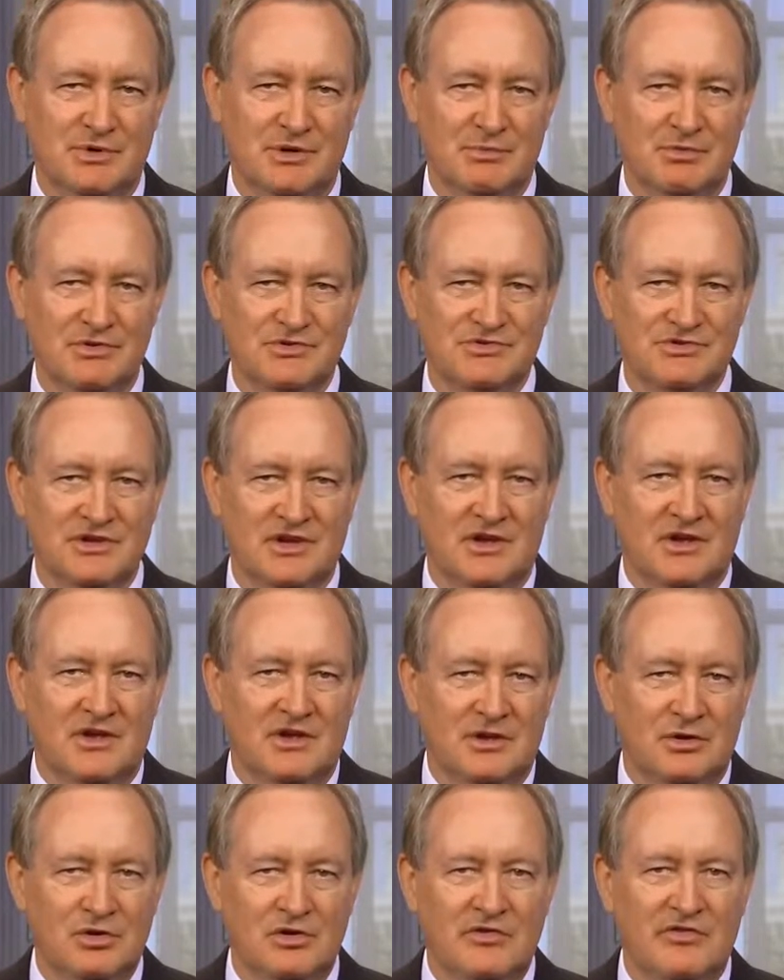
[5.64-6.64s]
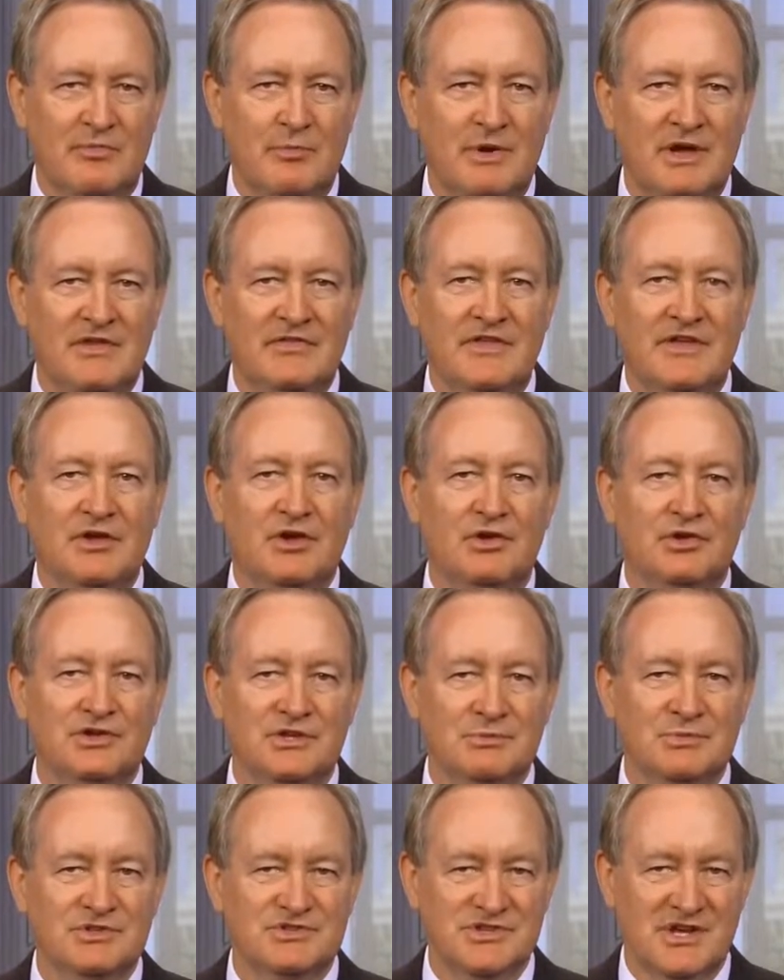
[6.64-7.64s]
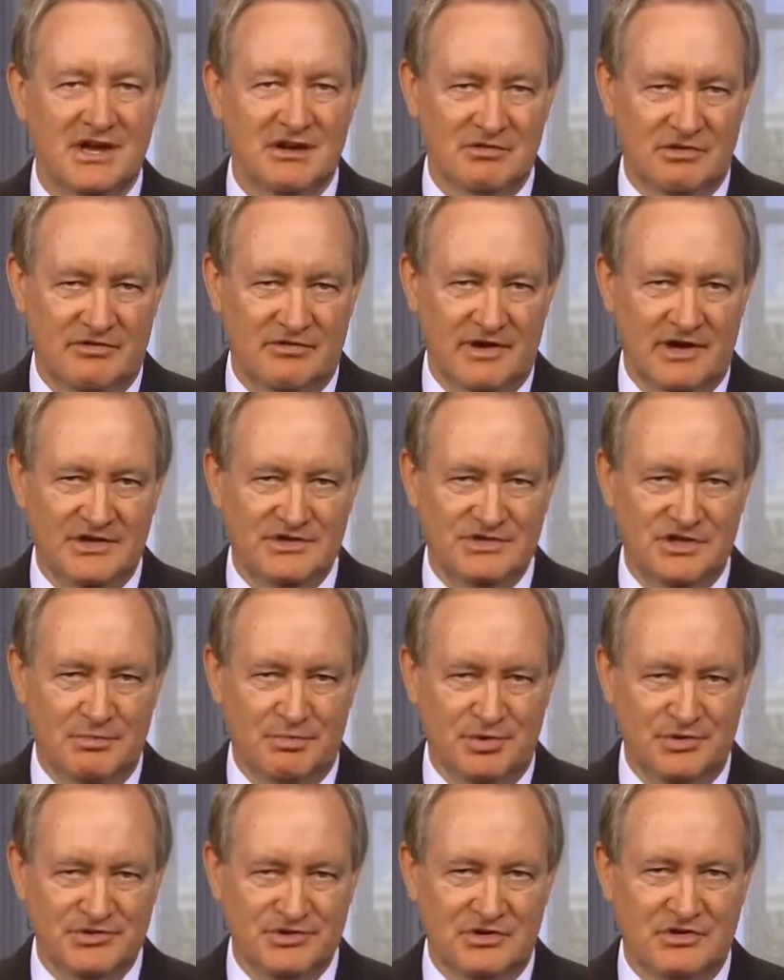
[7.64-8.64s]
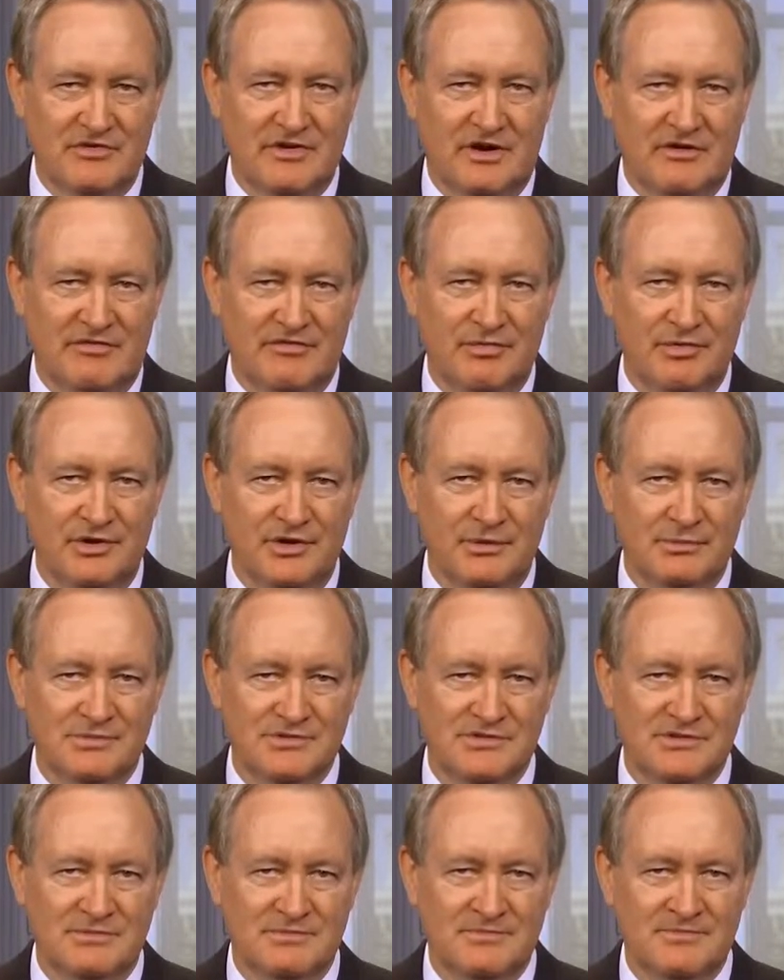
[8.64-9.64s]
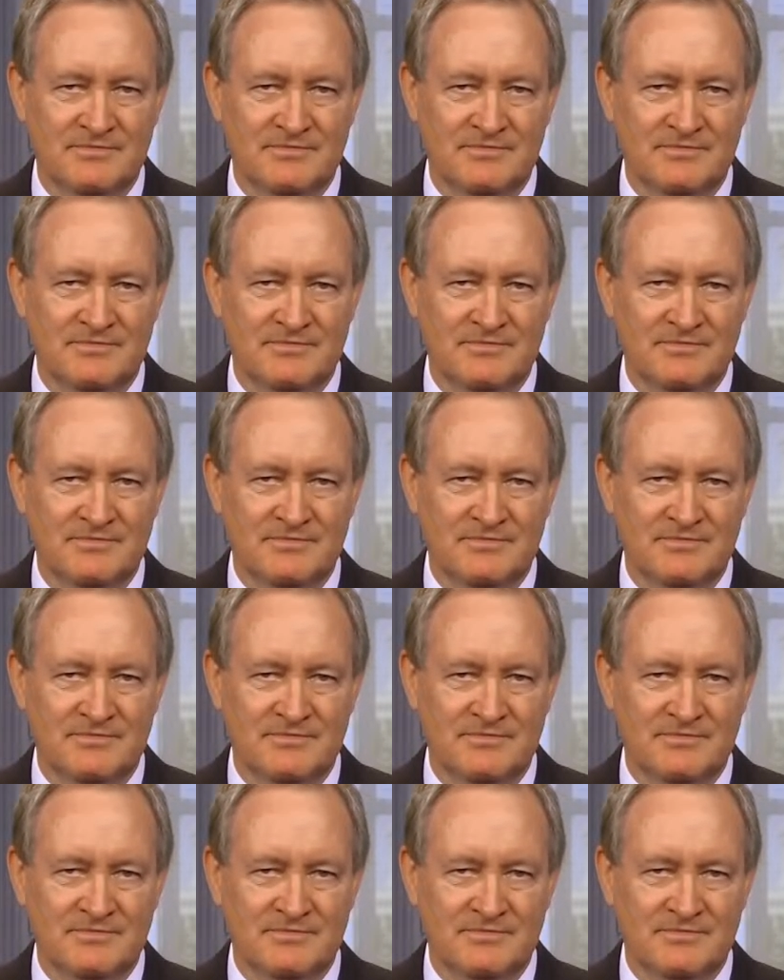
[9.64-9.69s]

members who have made the ultimate sacrifice to preserve our freedoms.